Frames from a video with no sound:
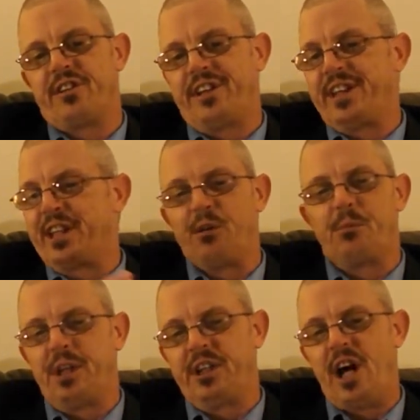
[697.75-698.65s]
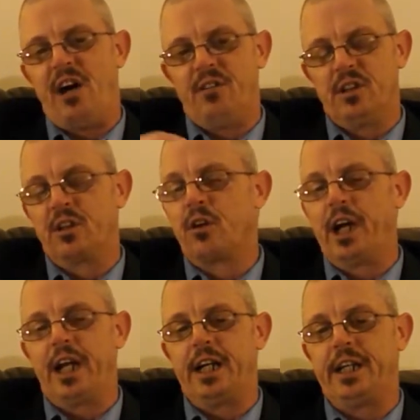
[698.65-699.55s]
I think that would be a novel and
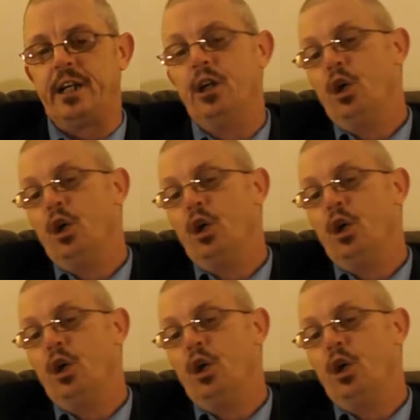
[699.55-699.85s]
great idea,